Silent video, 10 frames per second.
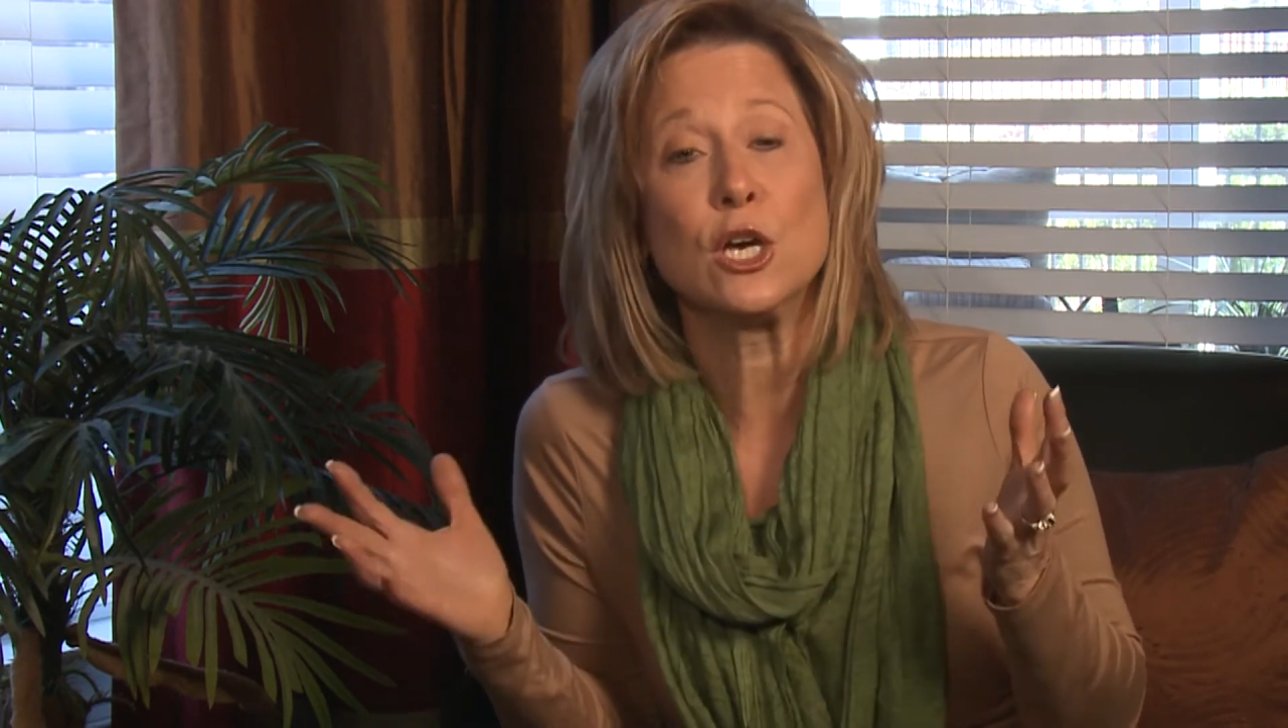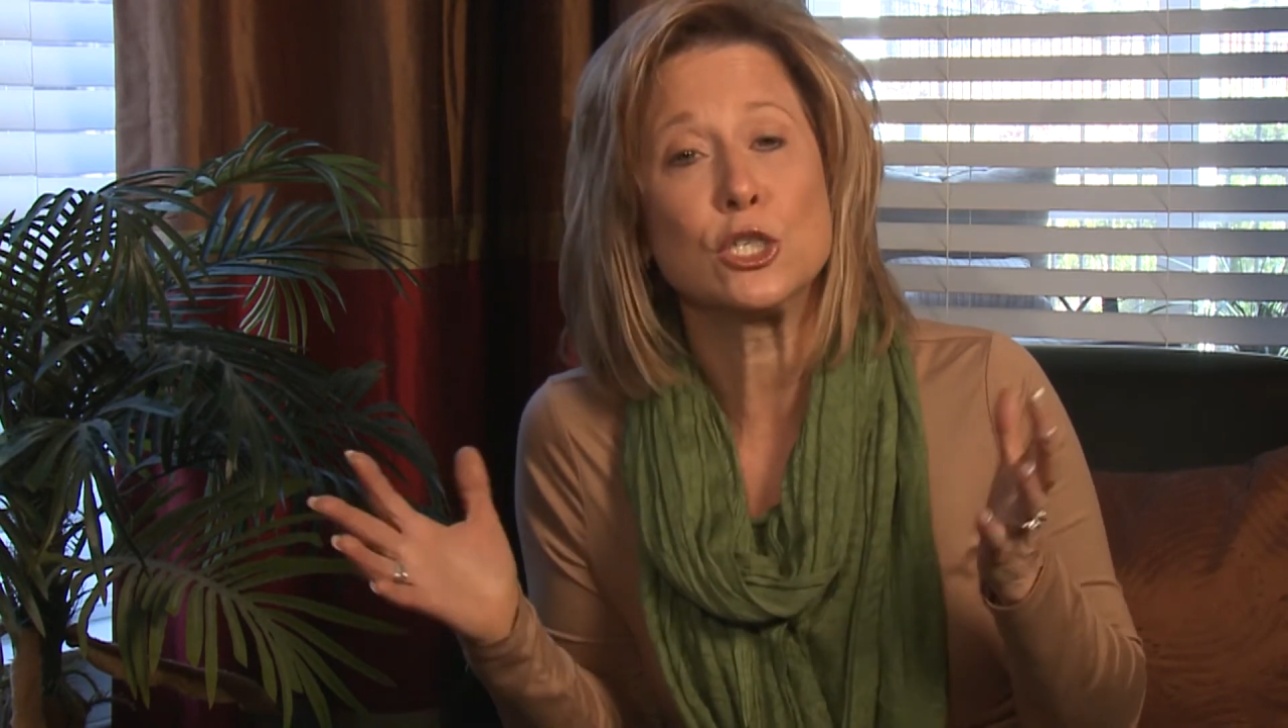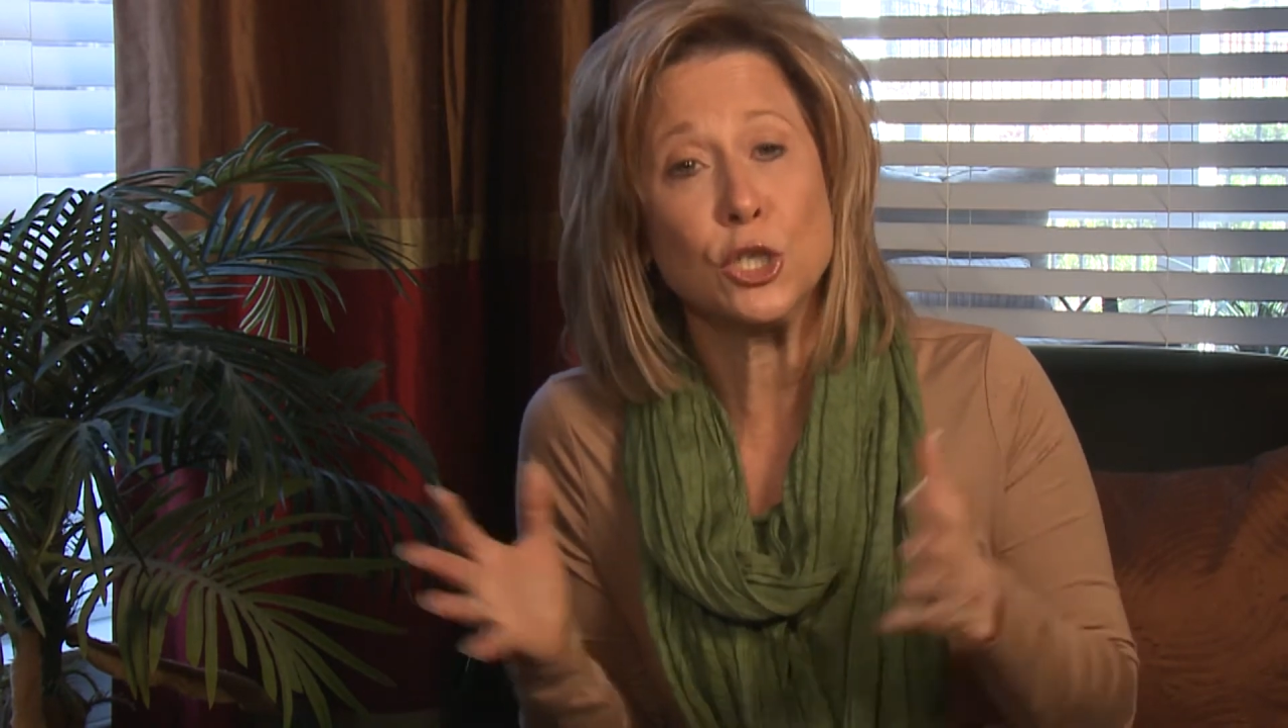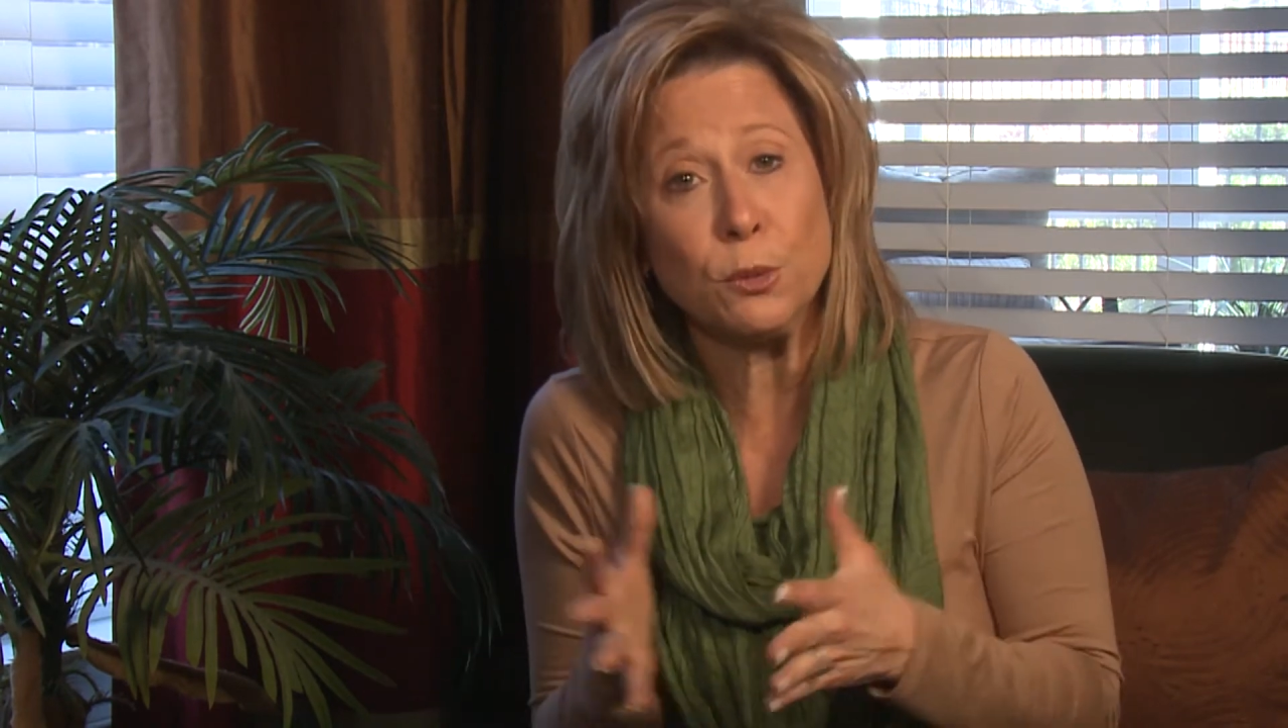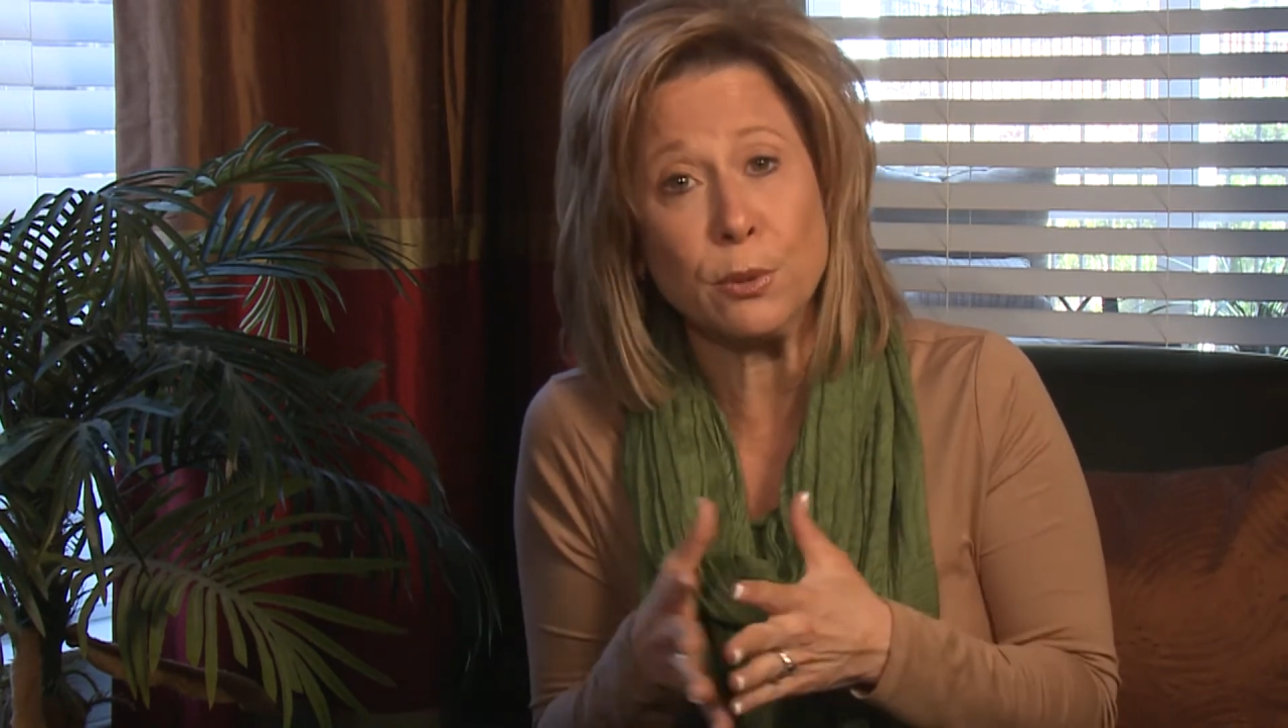
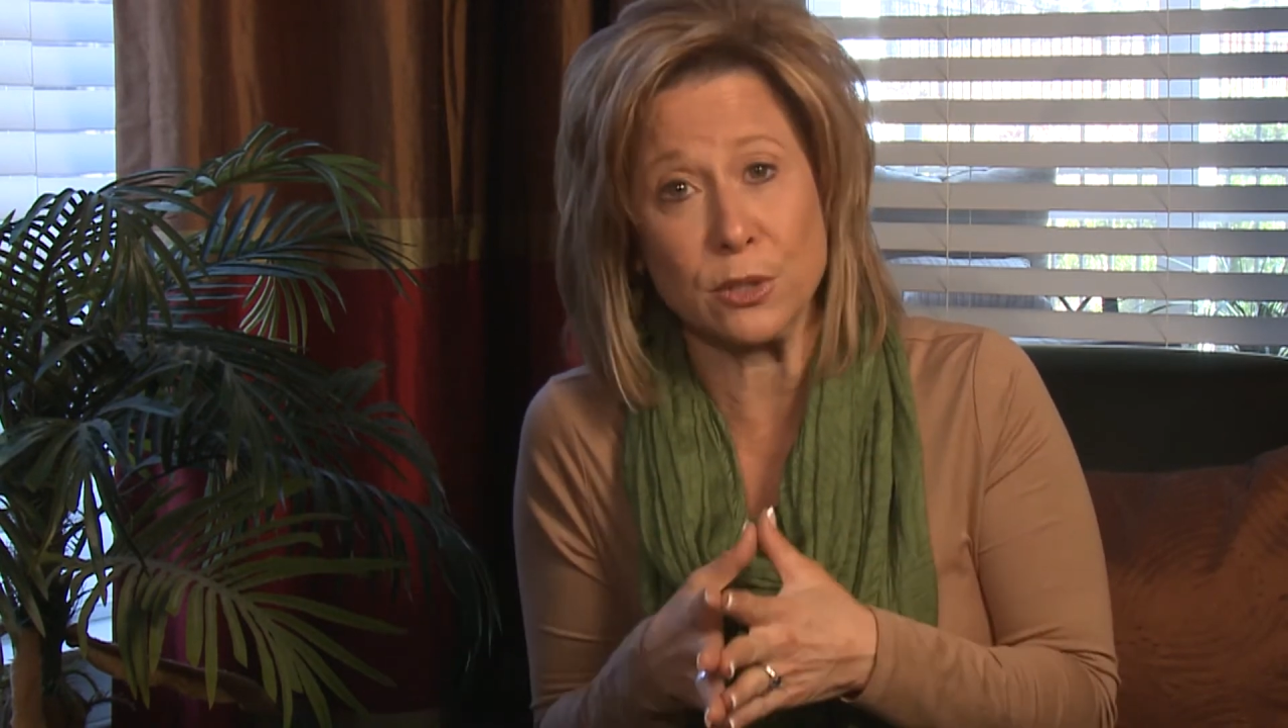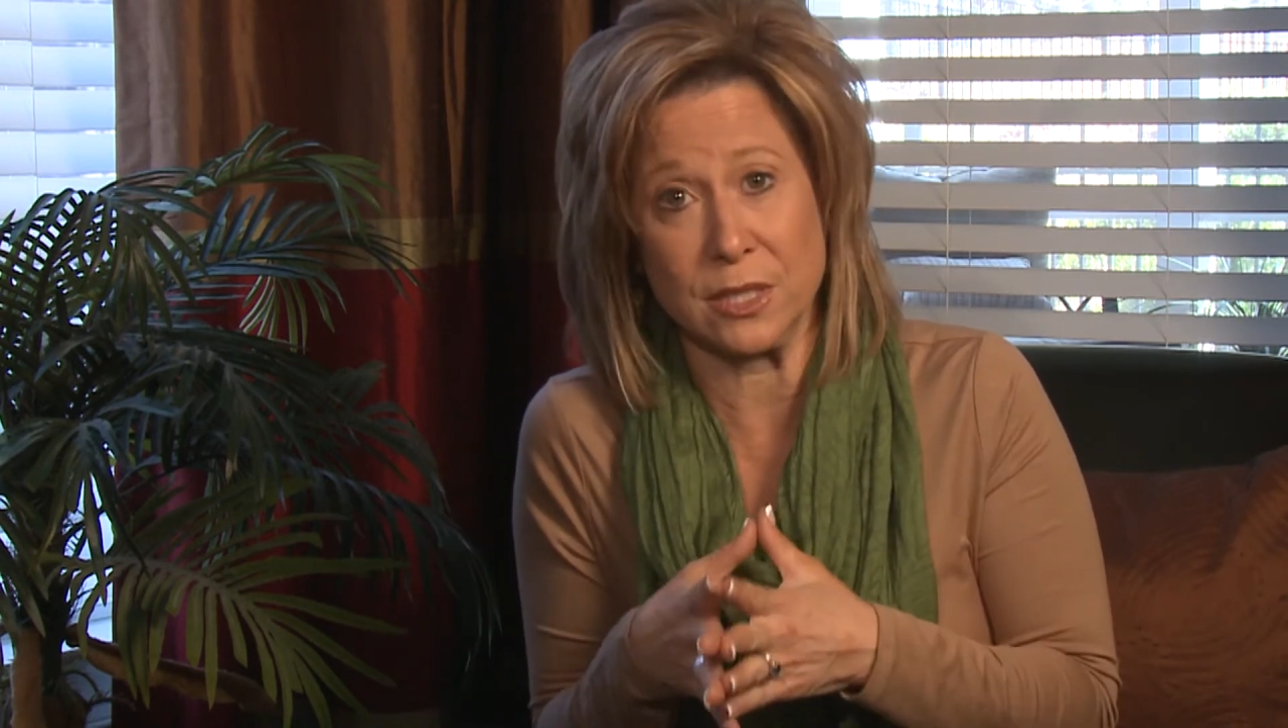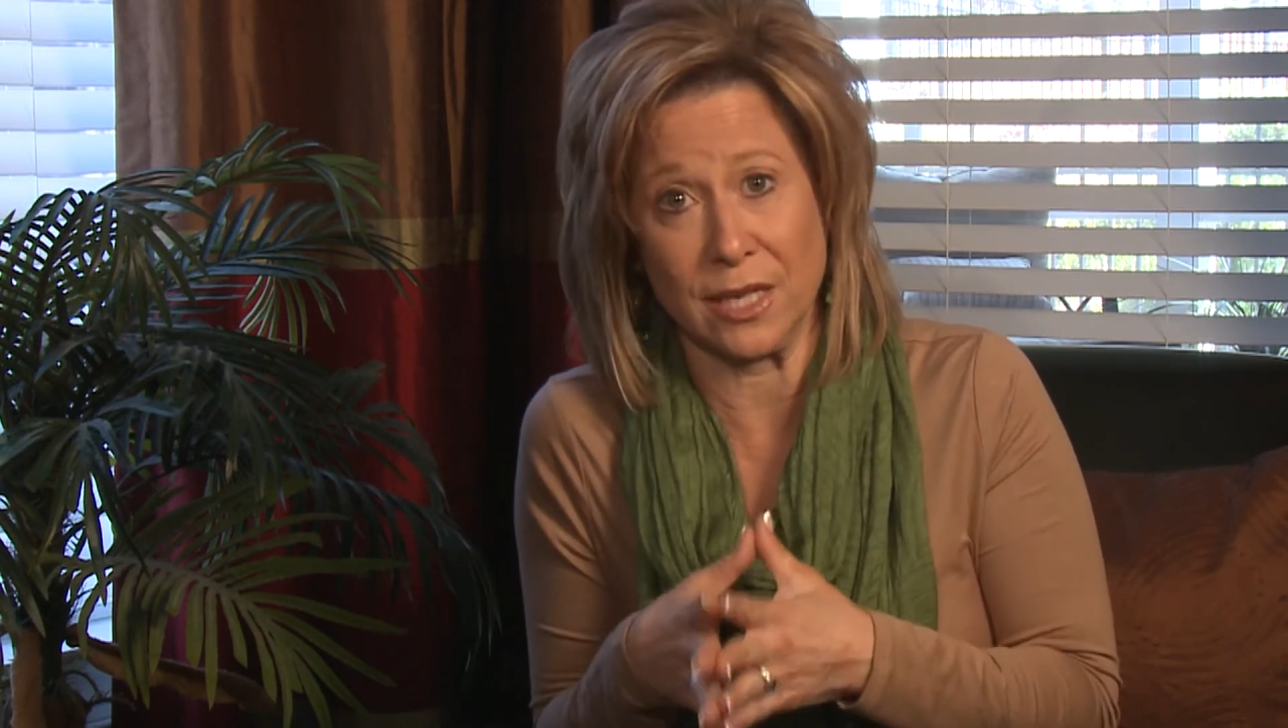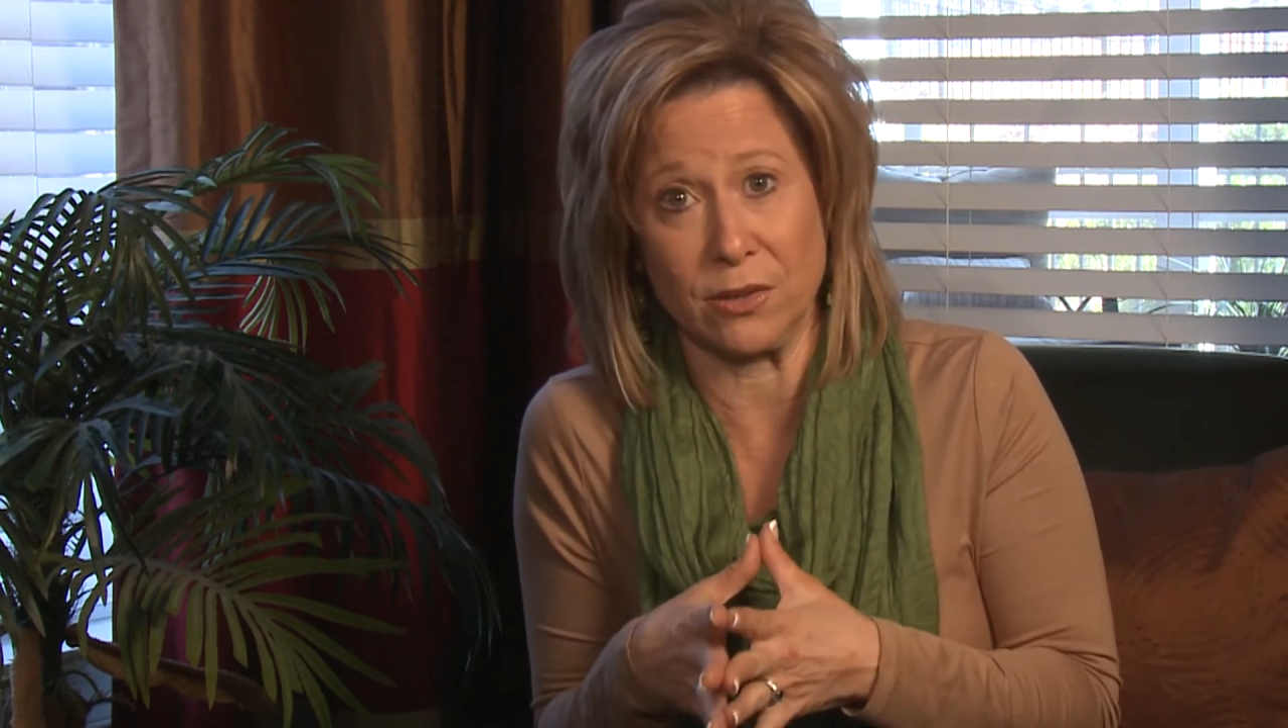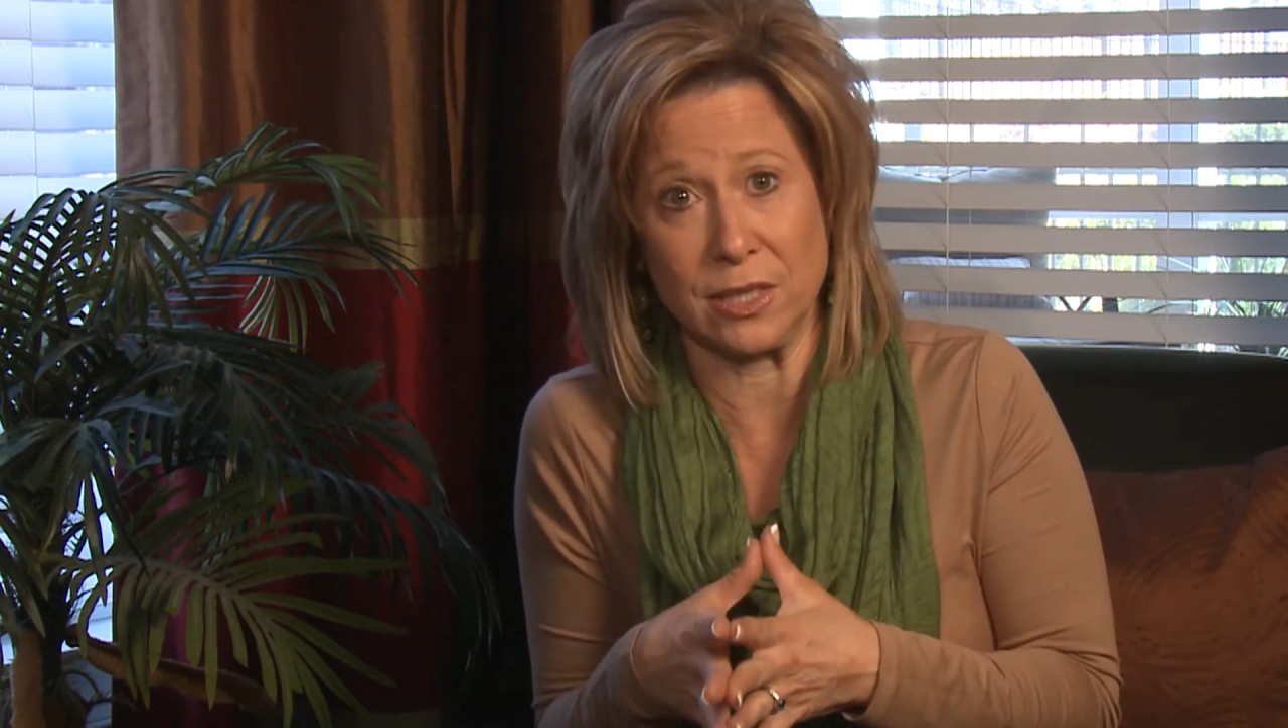two
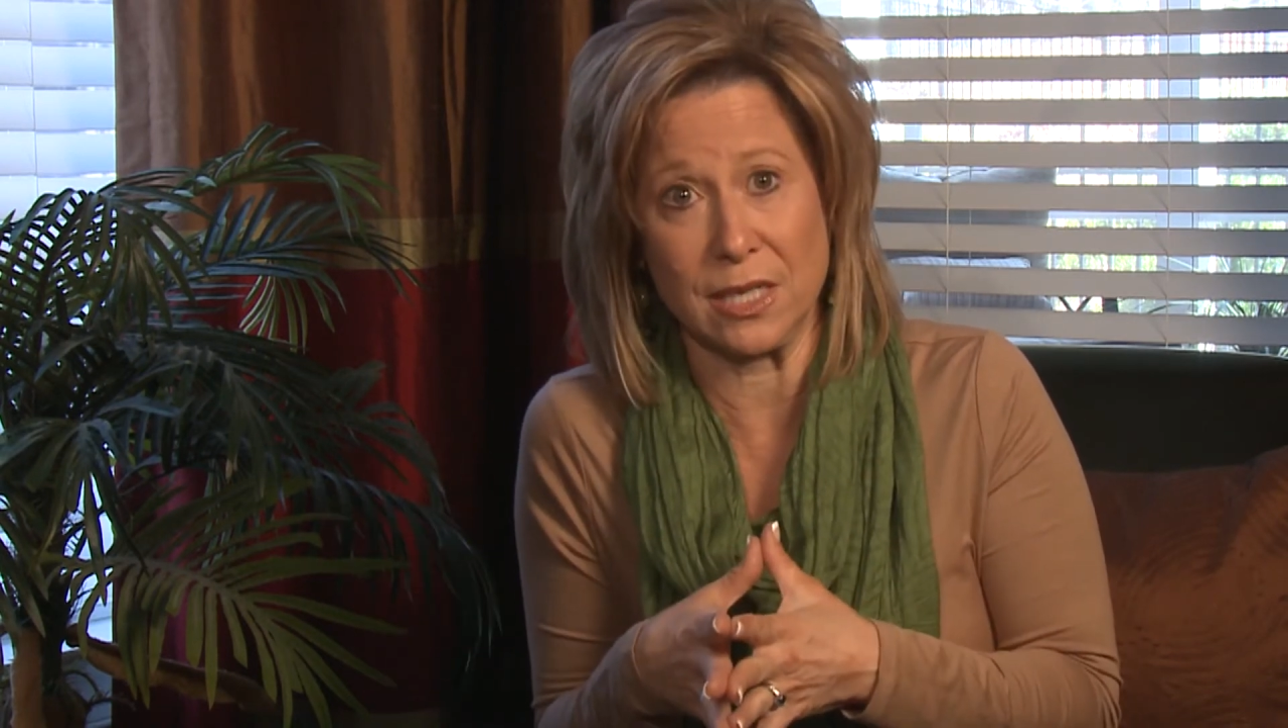personality